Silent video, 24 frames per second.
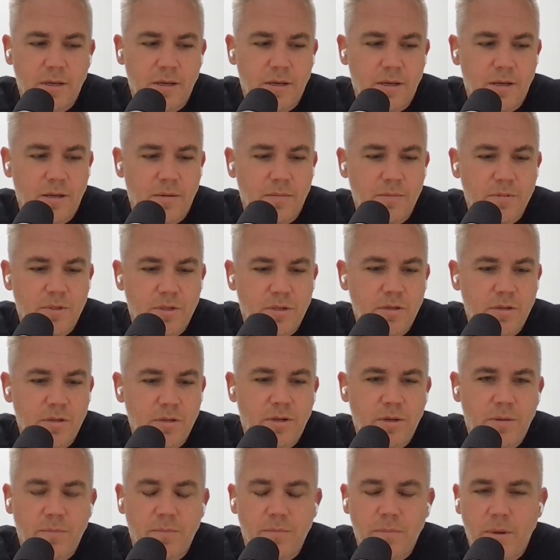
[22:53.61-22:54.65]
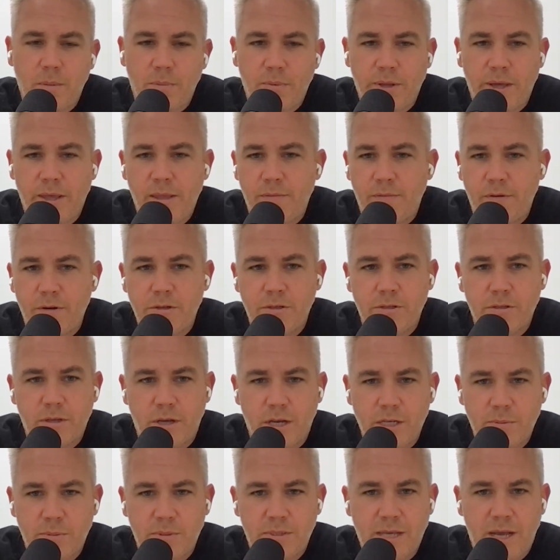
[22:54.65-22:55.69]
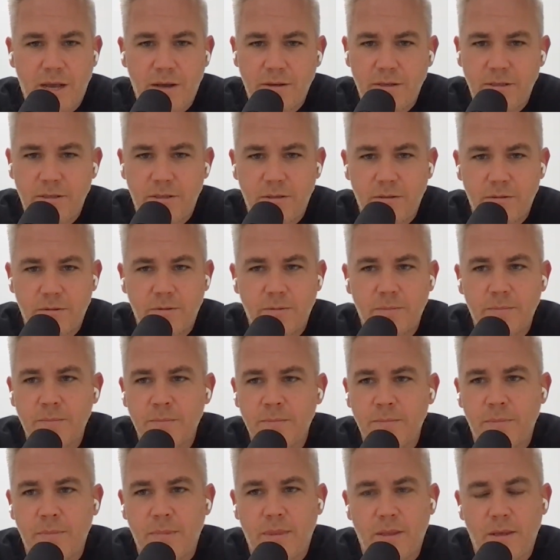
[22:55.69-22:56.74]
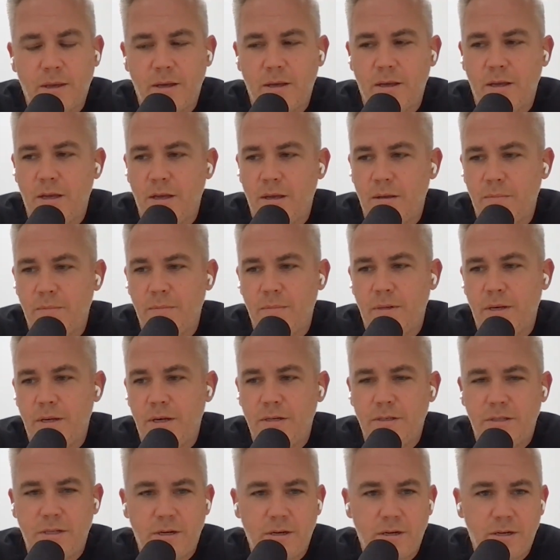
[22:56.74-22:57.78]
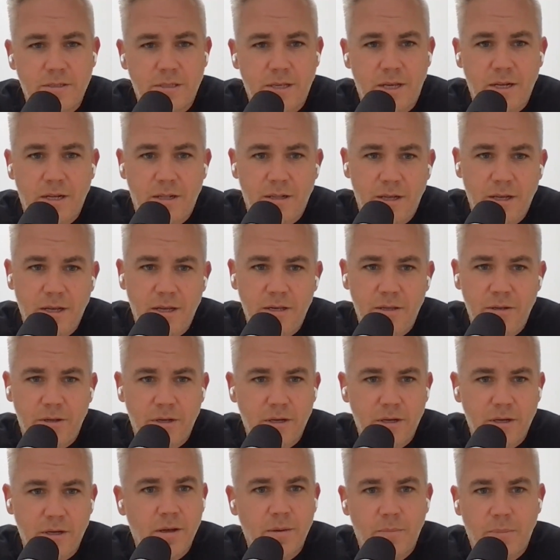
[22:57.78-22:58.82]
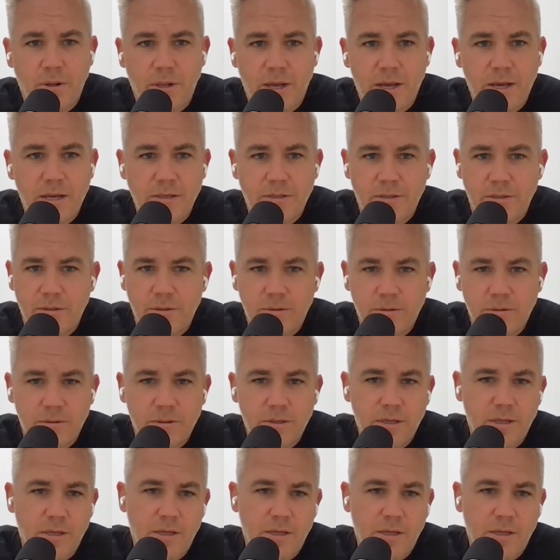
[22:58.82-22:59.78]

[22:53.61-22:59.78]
So you can apply the virtues of hospitality to an interior design client. You could apply it to